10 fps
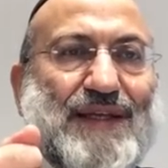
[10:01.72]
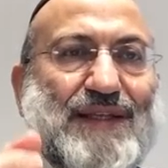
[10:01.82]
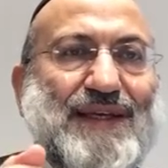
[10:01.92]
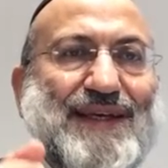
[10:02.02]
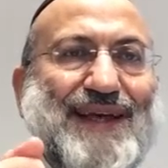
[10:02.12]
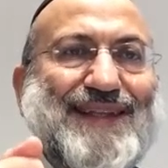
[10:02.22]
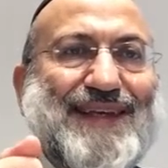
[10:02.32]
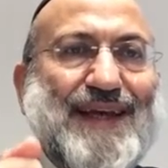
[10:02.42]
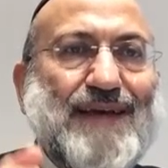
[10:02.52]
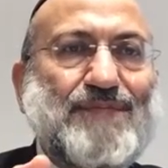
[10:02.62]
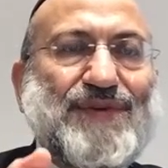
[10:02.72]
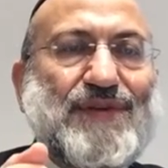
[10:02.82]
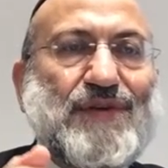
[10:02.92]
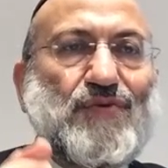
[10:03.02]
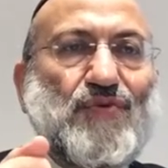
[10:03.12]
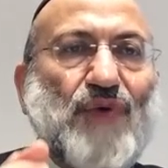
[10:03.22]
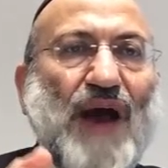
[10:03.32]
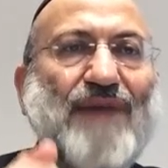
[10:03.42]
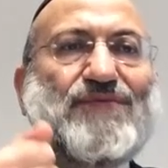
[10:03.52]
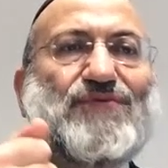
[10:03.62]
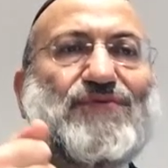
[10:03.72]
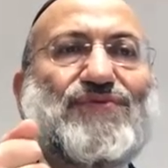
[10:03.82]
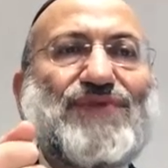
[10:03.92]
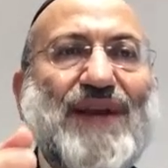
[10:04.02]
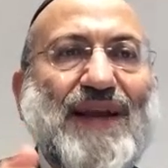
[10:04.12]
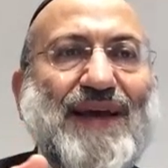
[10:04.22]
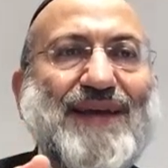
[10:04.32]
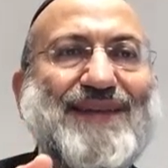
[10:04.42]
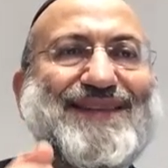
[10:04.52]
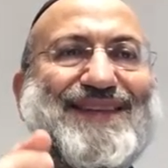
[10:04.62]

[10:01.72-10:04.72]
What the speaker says: be getting empathy, you have to relate